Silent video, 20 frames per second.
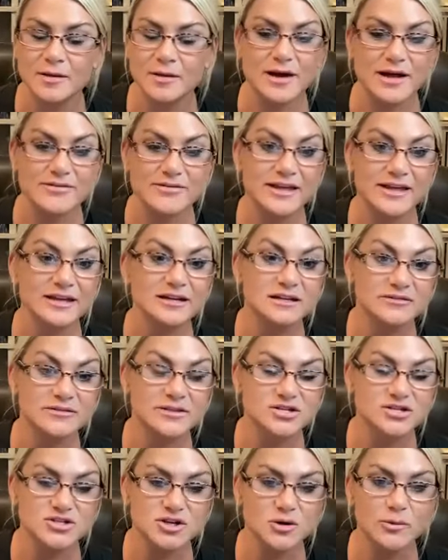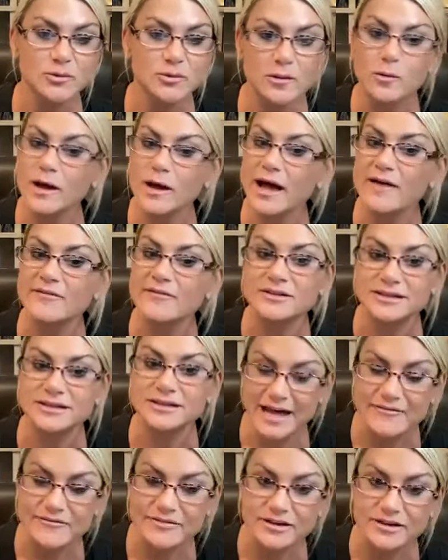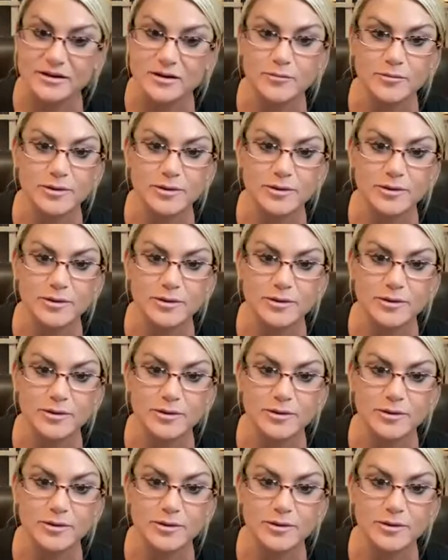By the end of this year, we will have 11